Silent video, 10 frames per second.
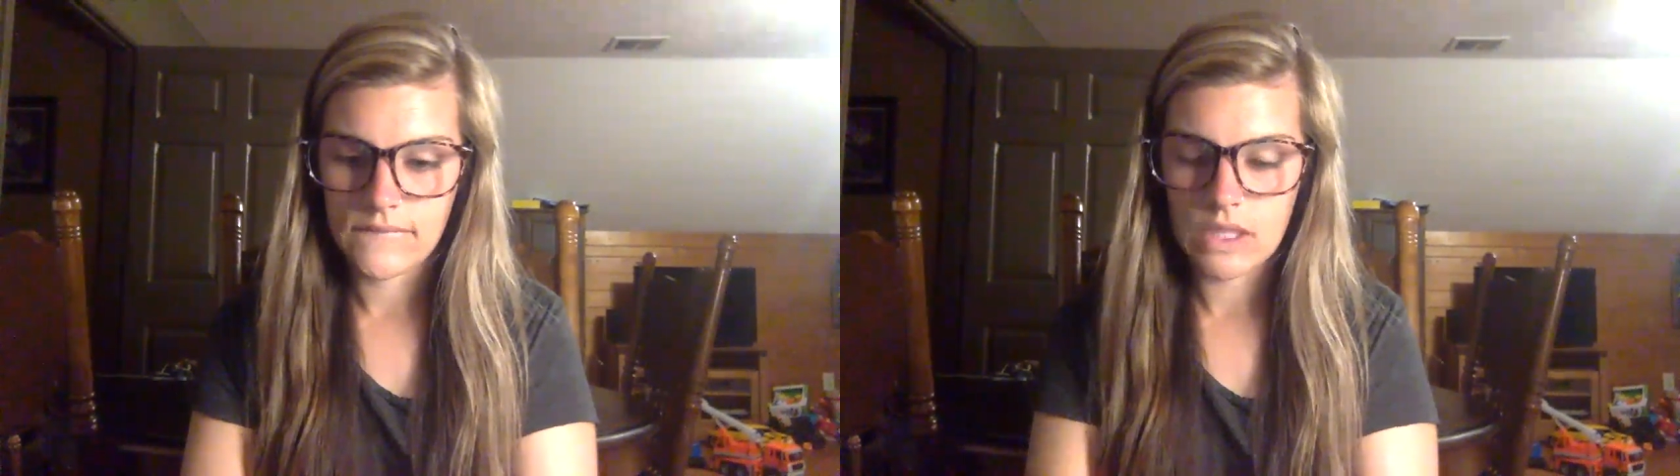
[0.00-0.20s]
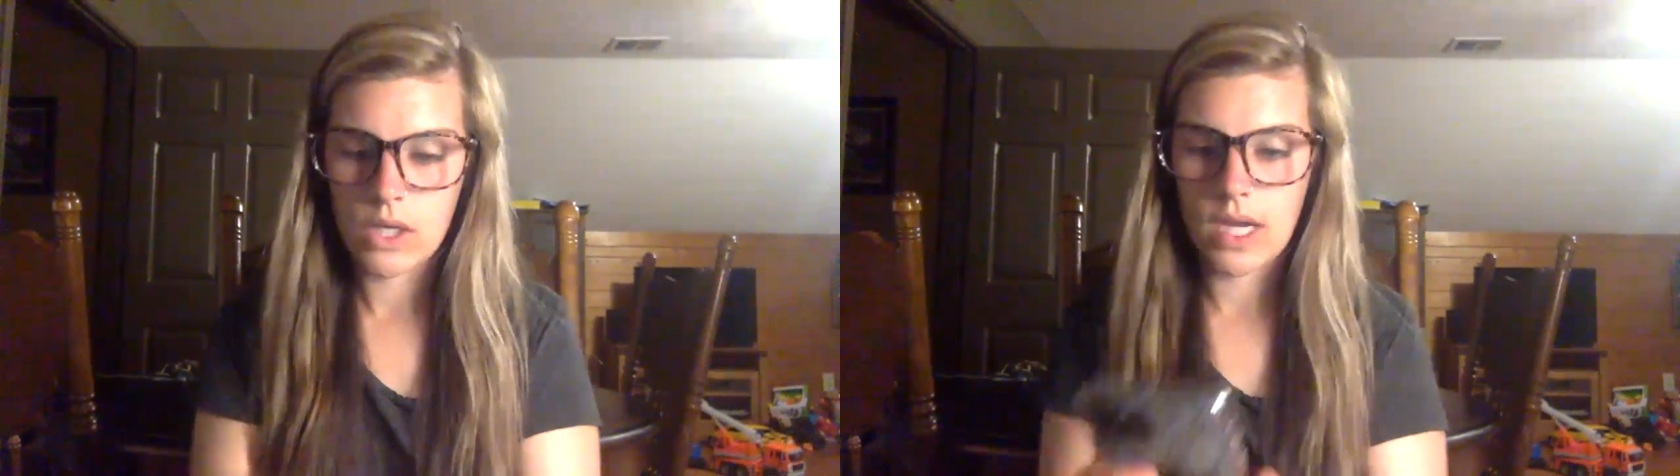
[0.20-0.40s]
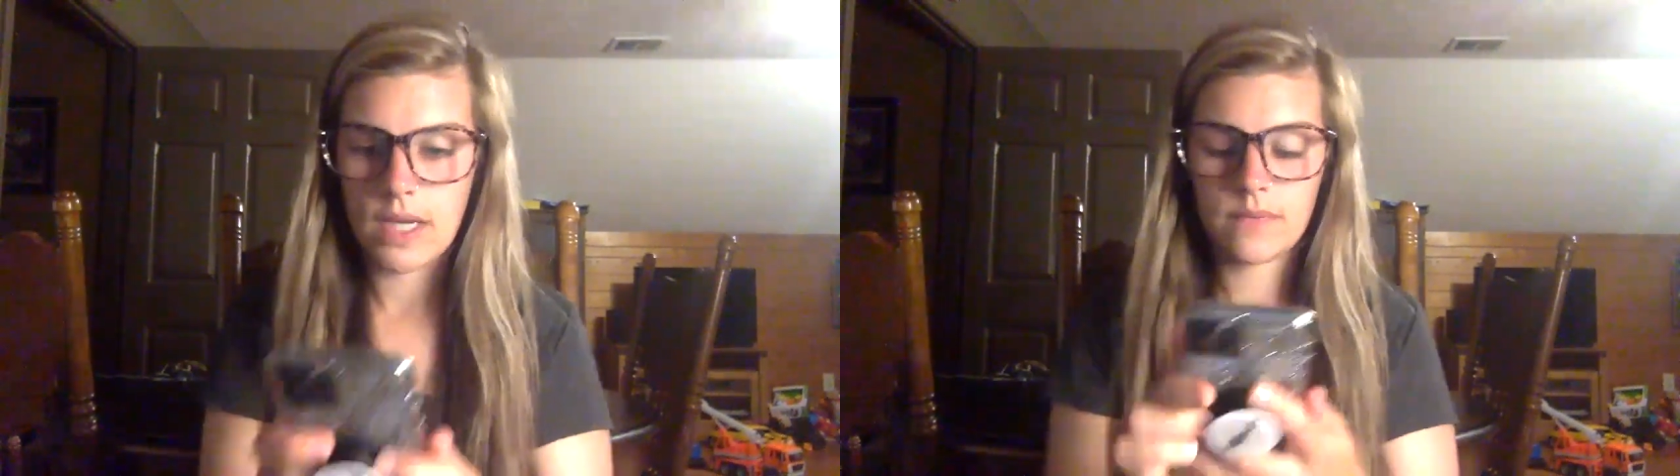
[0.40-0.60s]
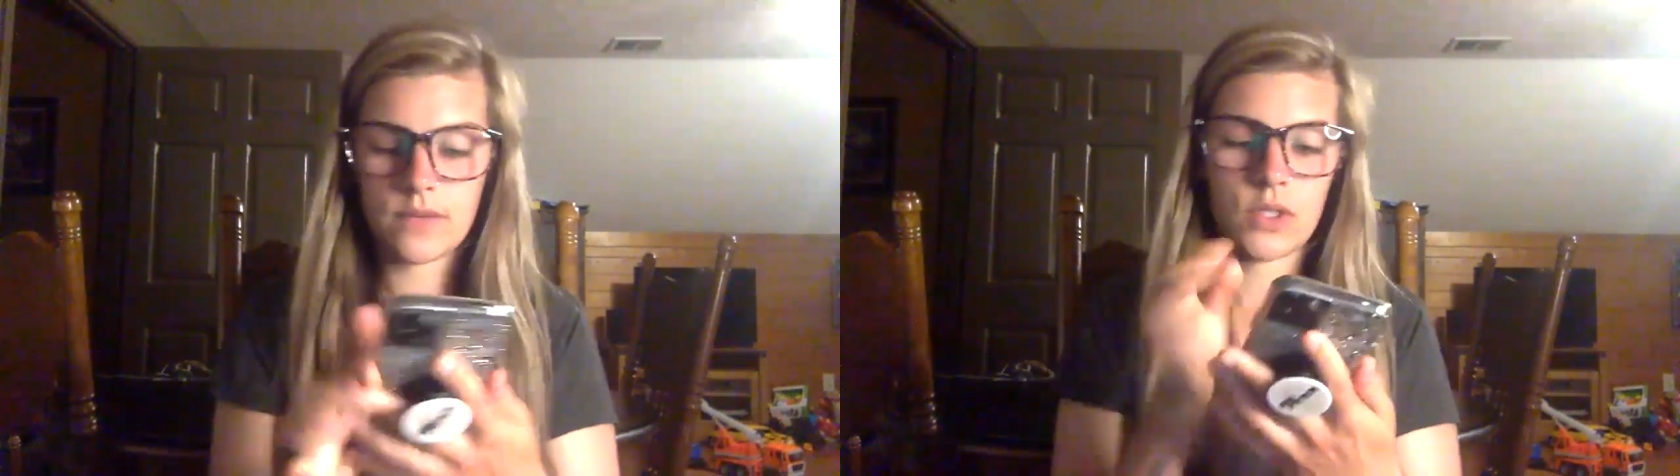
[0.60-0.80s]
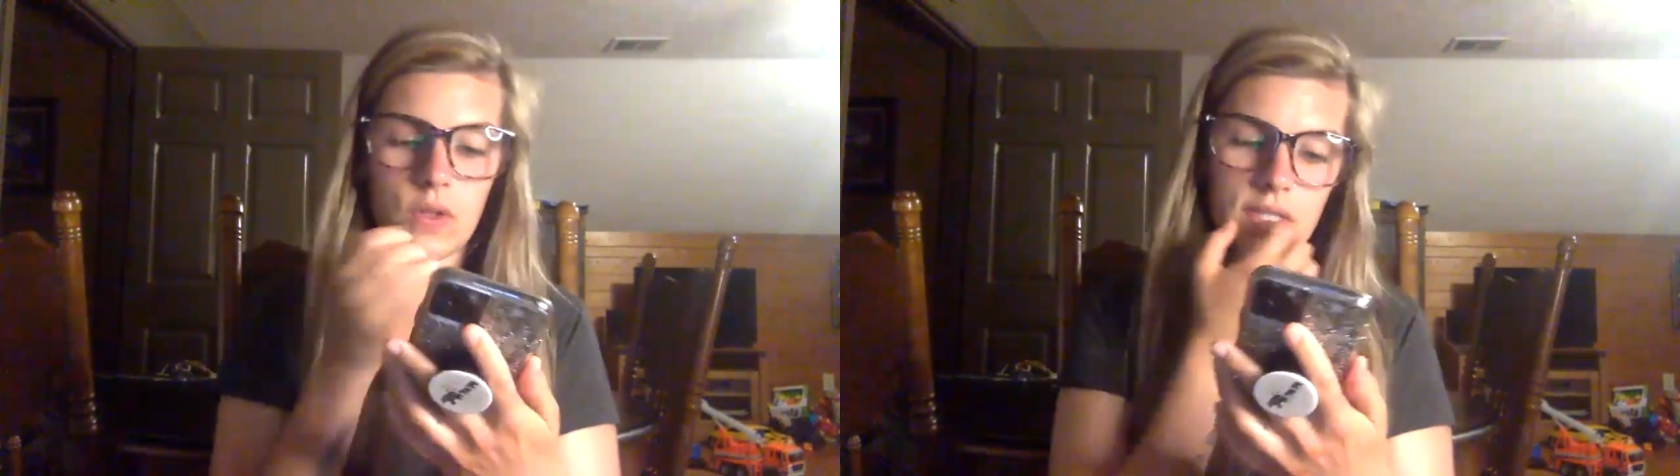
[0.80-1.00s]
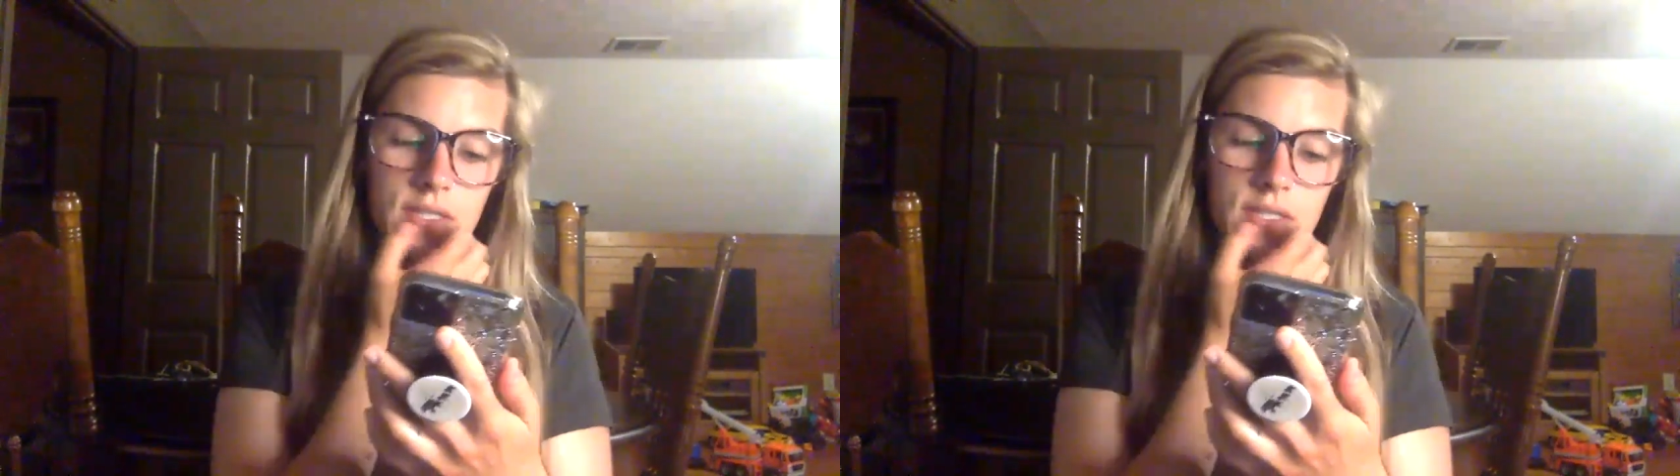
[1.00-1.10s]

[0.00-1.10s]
Okay, so this